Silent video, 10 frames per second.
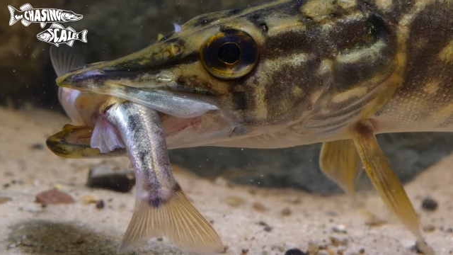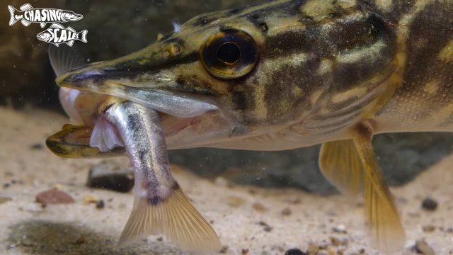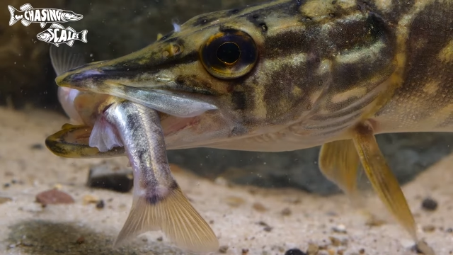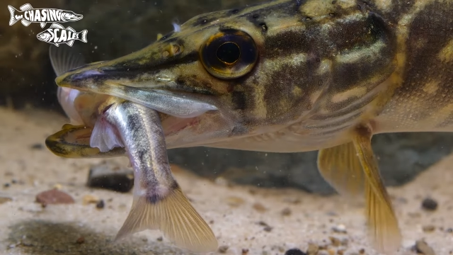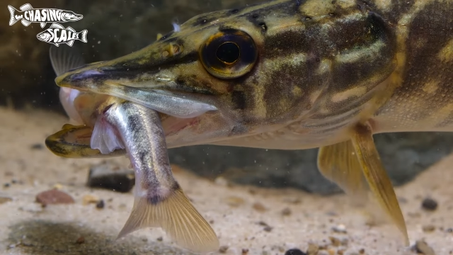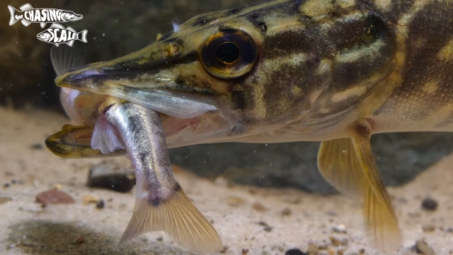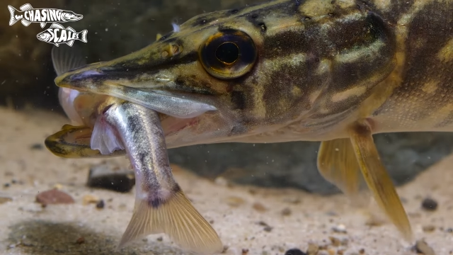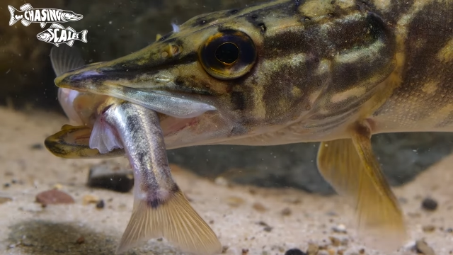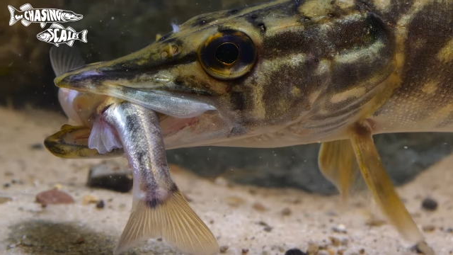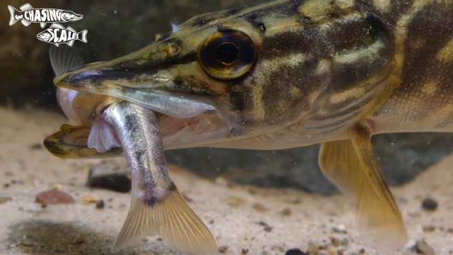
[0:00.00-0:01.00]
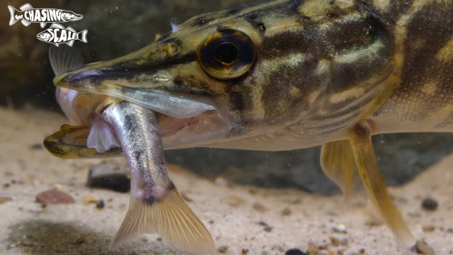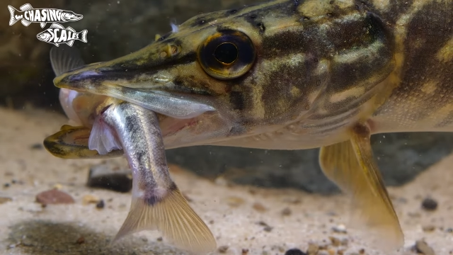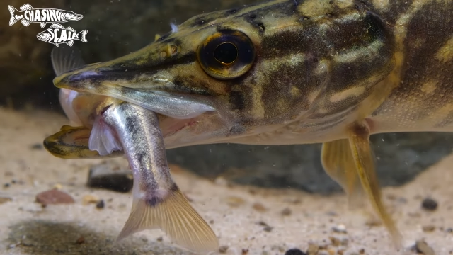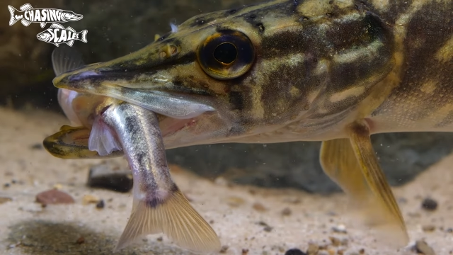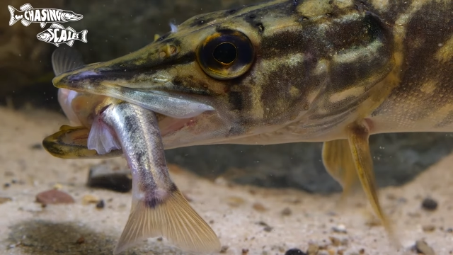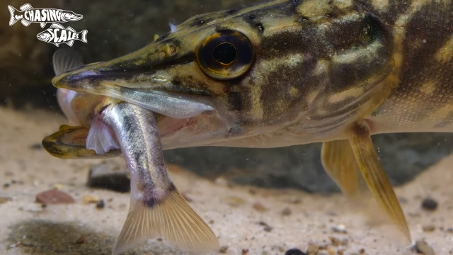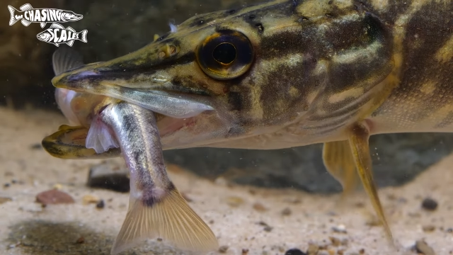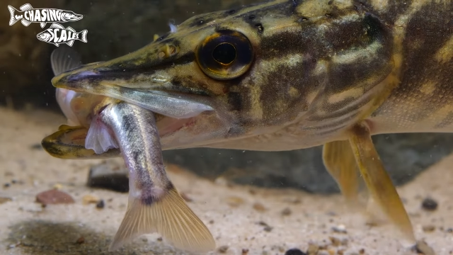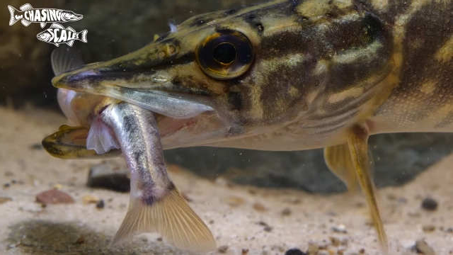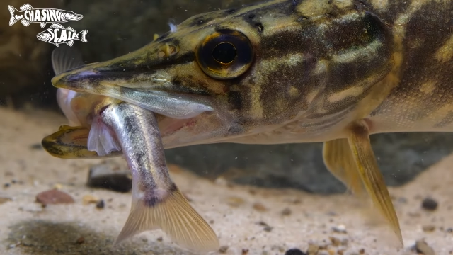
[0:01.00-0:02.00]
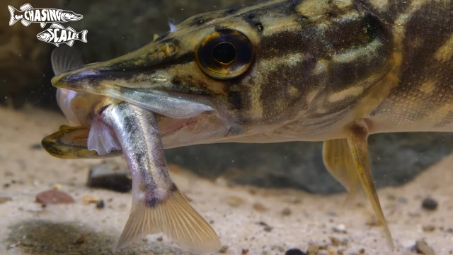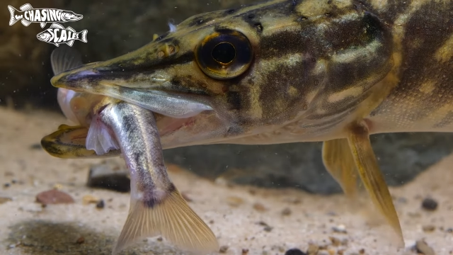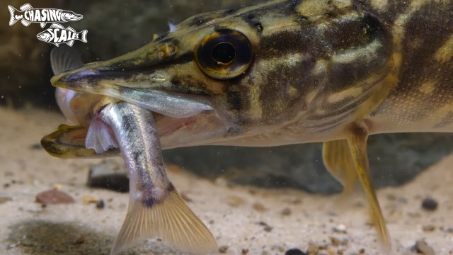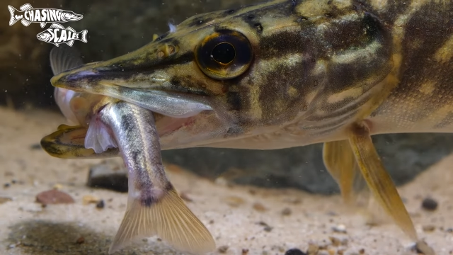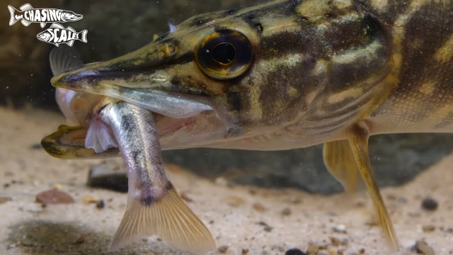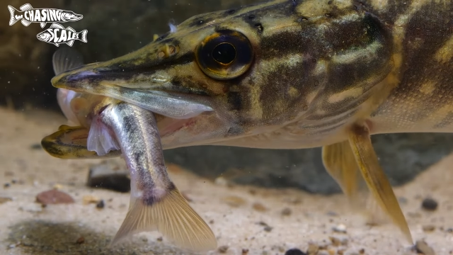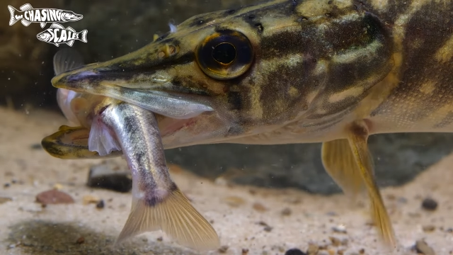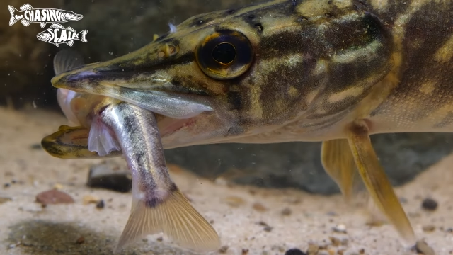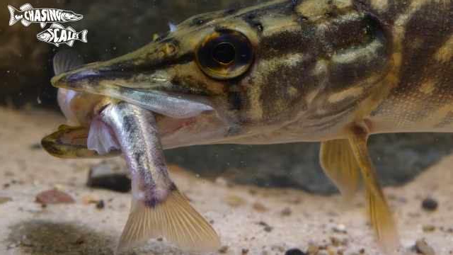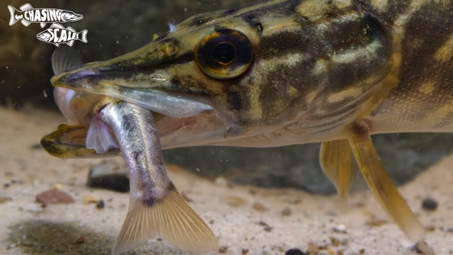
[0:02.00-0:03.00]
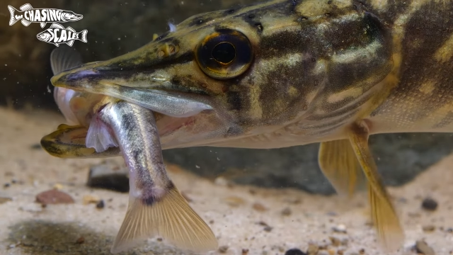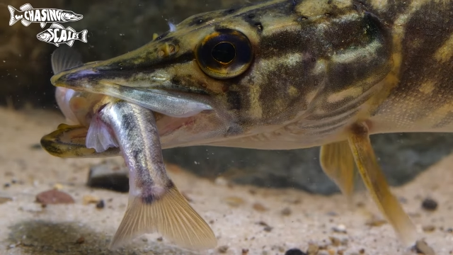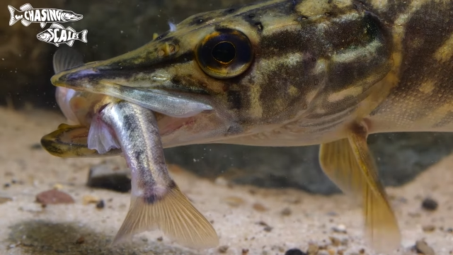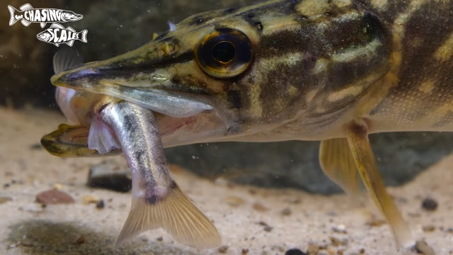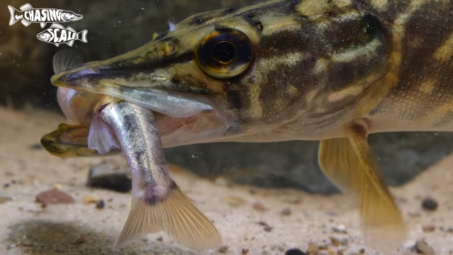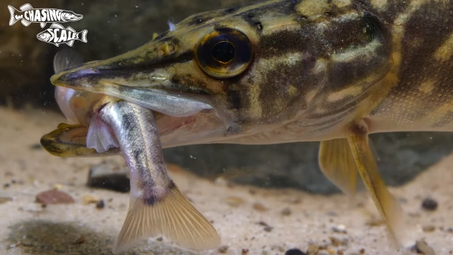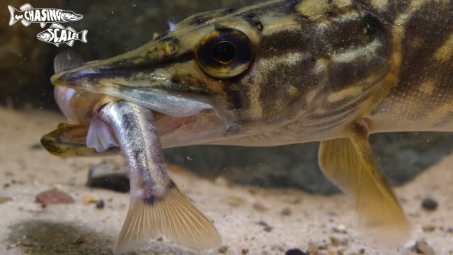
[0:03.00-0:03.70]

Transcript: Nobody's mouth can be seen.